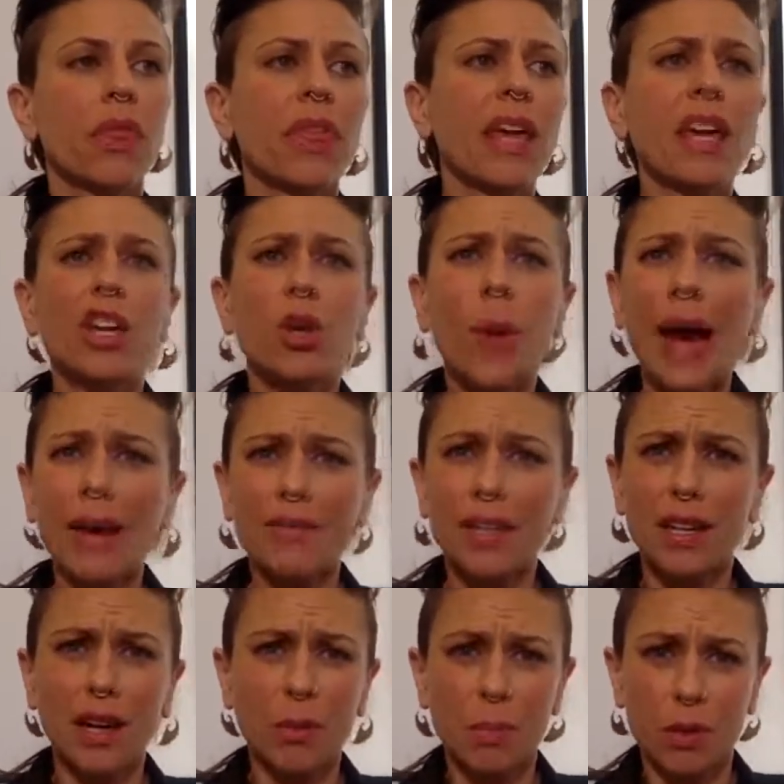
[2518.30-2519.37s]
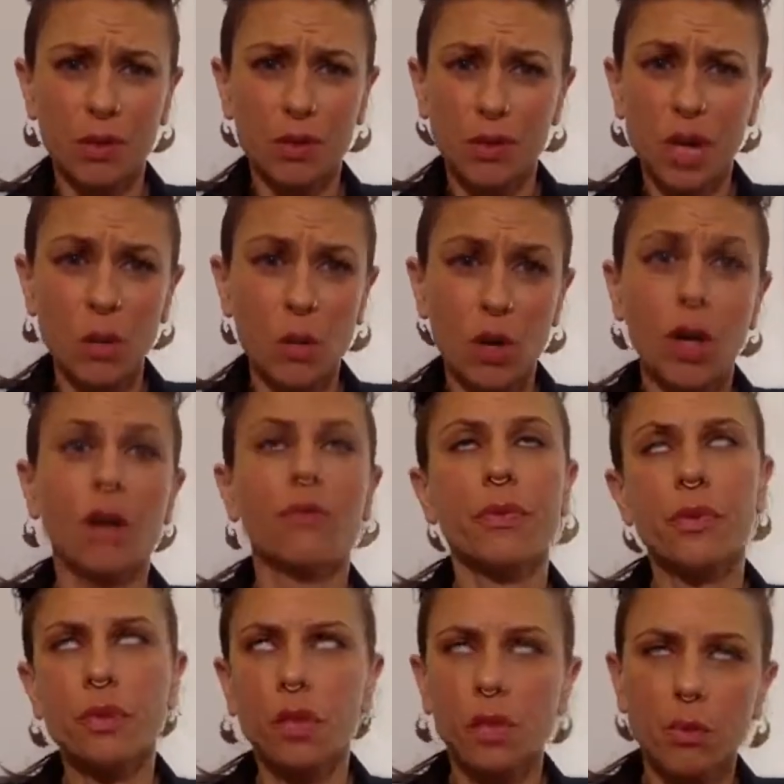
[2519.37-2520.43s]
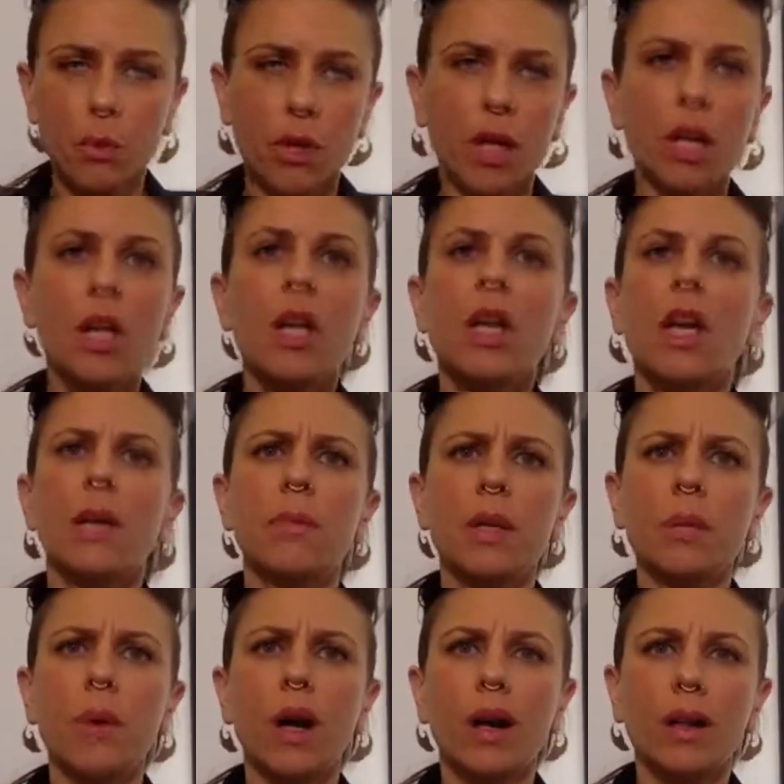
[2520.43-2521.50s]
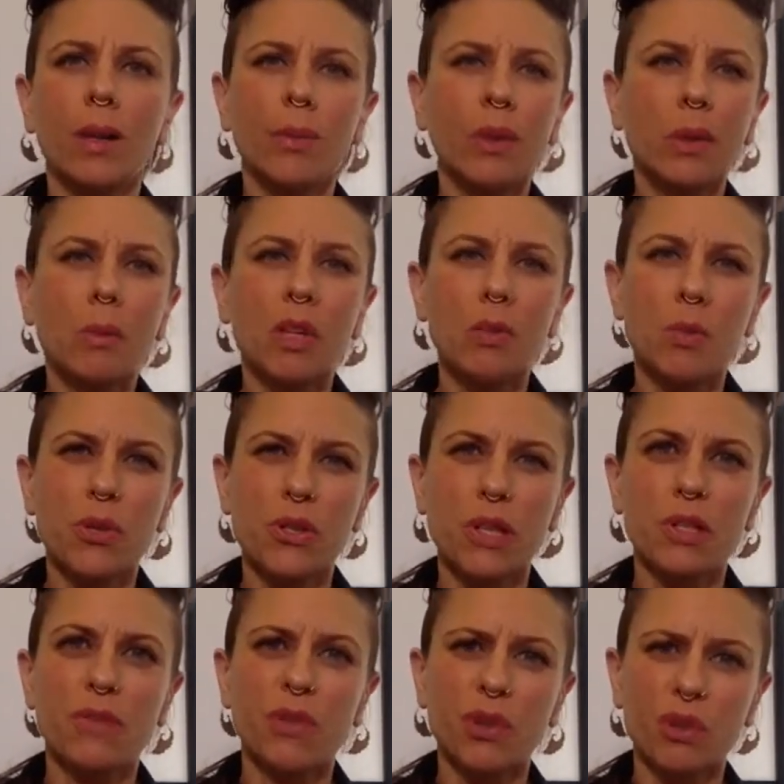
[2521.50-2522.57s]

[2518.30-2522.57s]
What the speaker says: Thinking you have to get up and work out first thing in the morning. And meanwhile, it really makes more sense